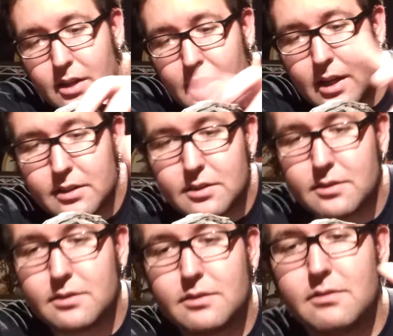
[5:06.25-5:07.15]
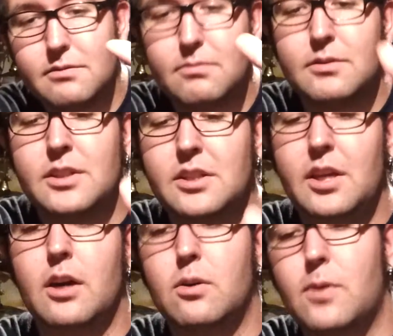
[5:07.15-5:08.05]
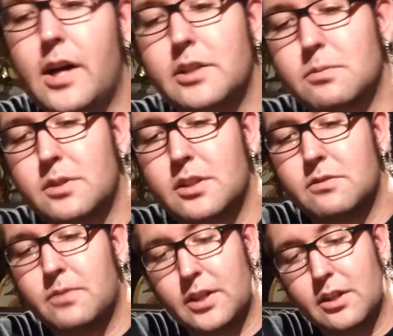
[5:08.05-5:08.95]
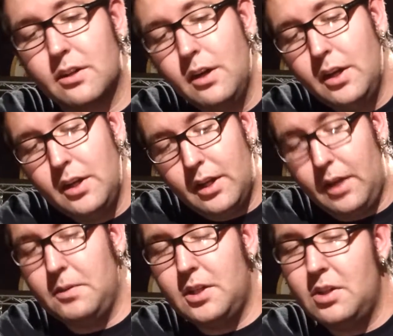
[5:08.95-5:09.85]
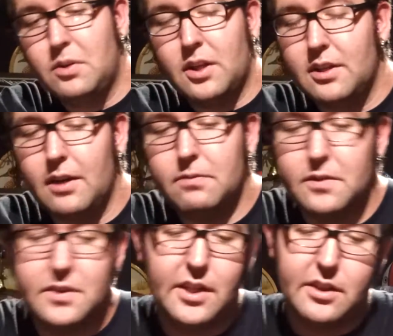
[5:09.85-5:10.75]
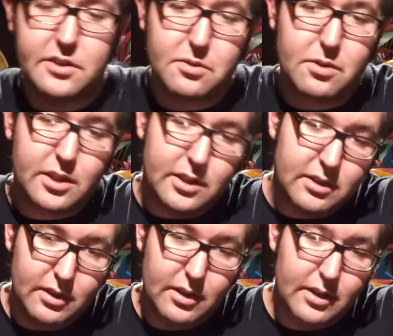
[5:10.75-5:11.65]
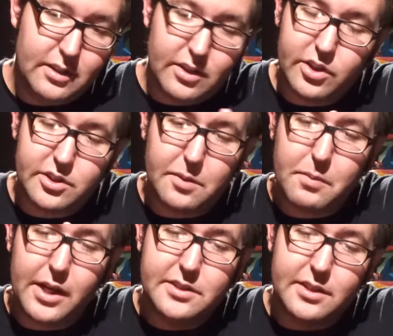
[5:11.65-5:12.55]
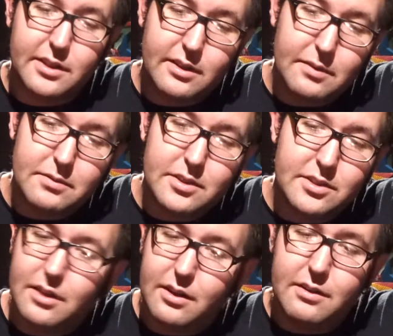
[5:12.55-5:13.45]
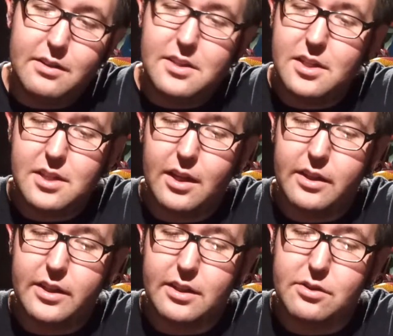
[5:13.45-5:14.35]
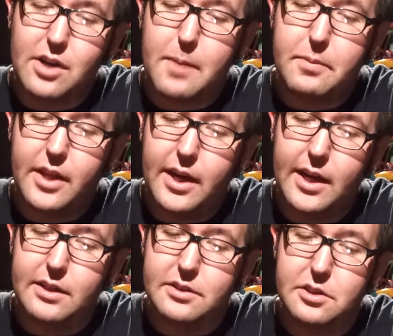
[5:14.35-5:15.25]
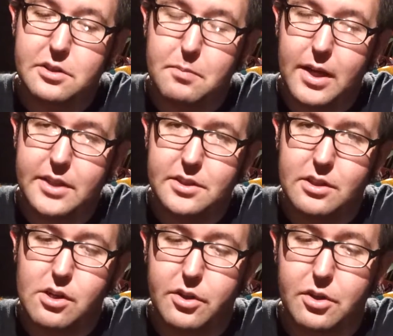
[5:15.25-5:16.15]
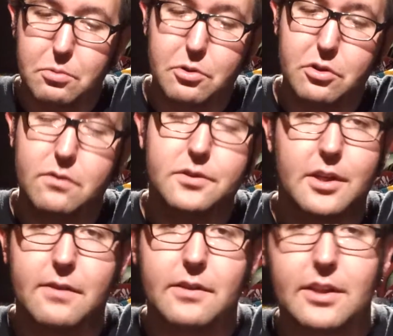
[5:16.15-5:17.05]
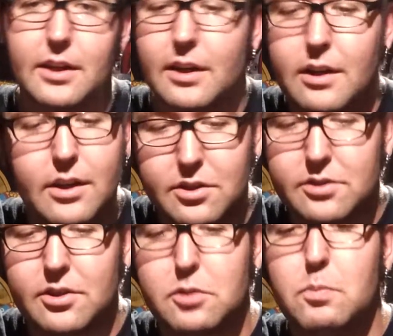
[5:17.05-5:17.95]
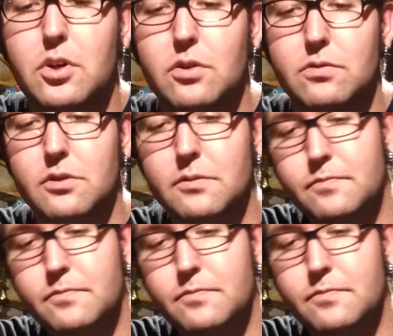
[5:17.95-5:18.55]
and just detail-wise with this figure. I mean, you can definitely tell it's Orga. Looks amazing. Just the detailing on the top of the head is just amazing. All the grooves and everything. Just looks beautiful.